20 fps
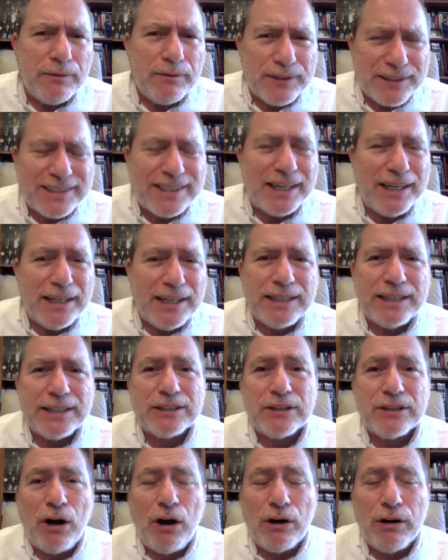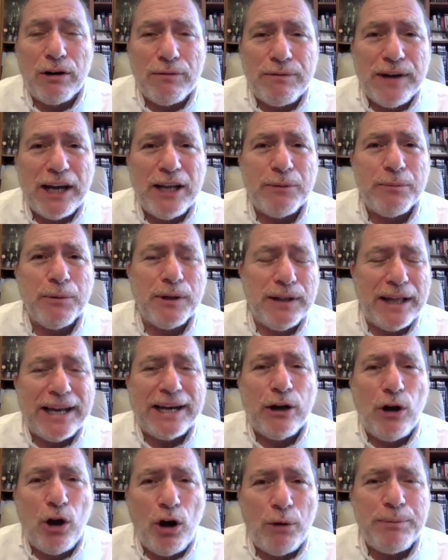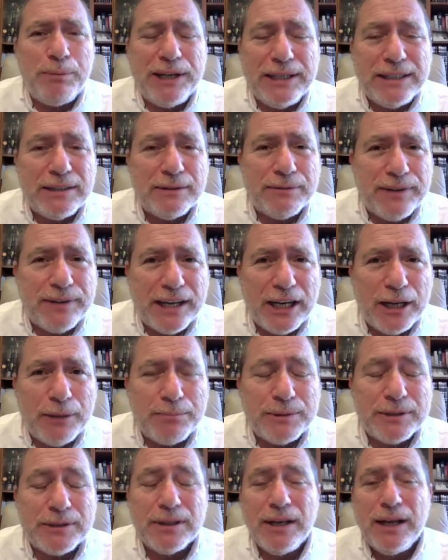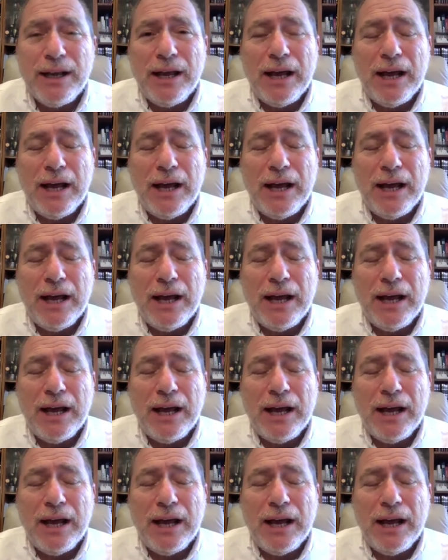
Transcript: facilities are available and are being developed.